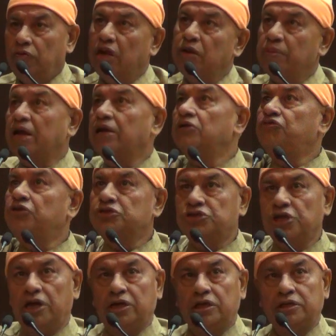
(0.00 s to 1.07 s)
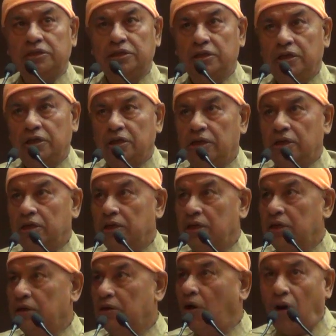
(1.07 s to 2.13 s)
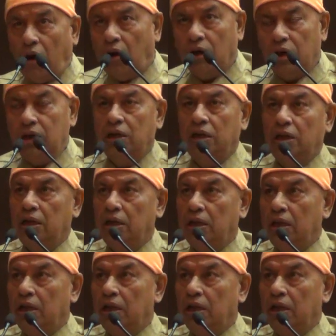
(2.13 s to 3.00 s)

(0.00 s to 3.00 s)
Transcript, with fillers: very magnificent hall.